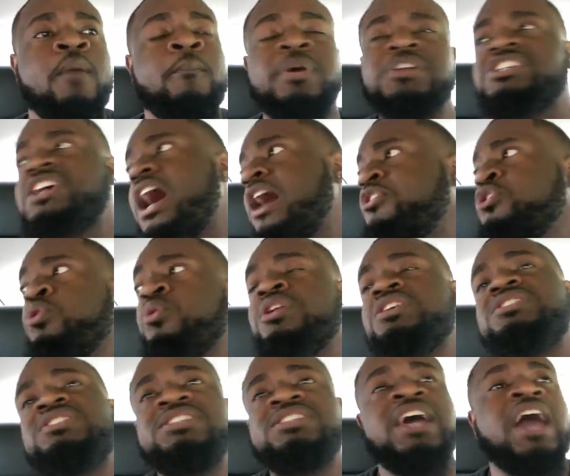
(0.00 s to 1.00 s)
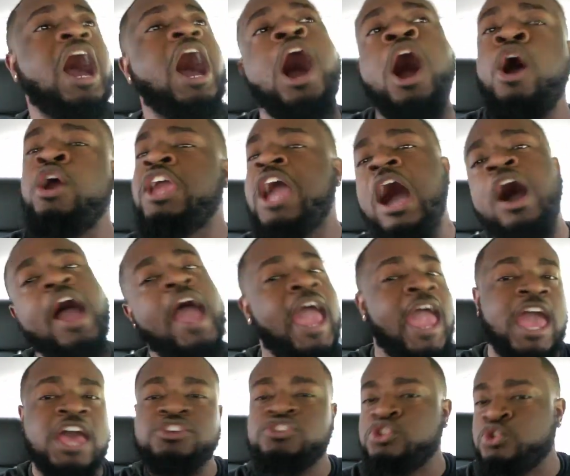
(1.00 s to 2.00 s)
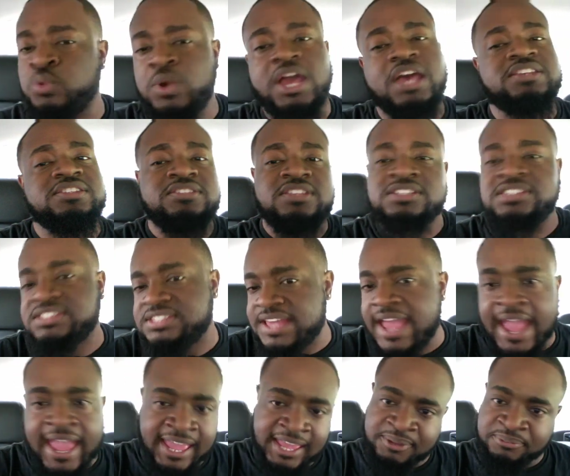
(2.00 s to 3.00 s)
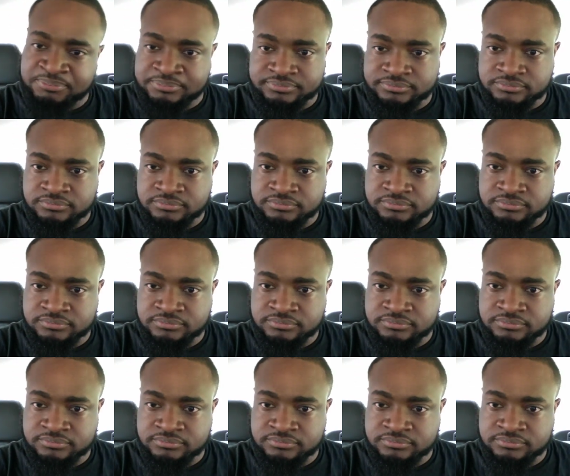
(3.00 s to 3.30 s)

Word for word: But y'all doing the same. All y'all ass dress the same.